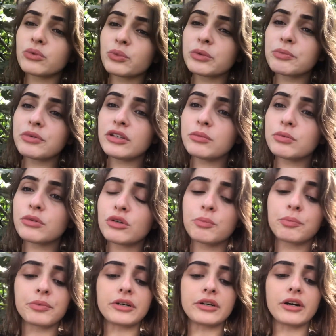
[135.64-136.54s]
with people,
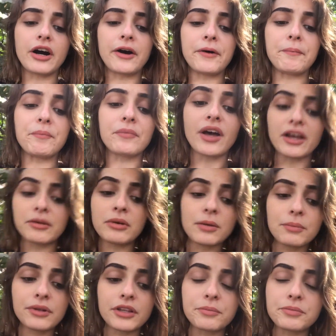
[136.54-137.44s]
but I'm
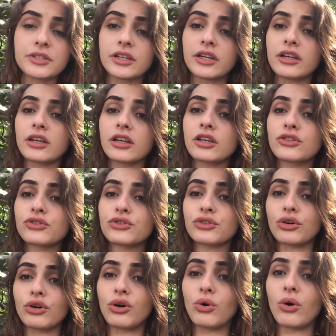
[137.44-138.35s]
epileptic,
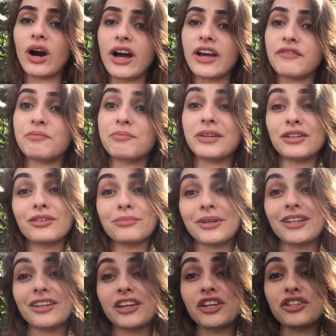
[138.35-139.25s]
so I've been on
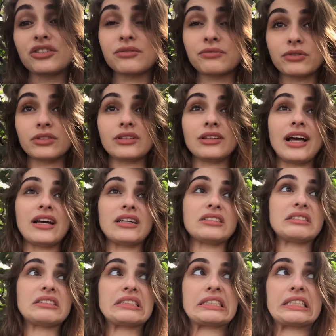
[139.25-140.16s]
medication for the
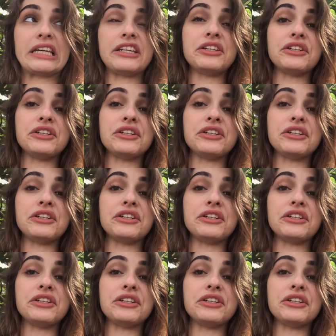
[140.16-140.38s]
last 8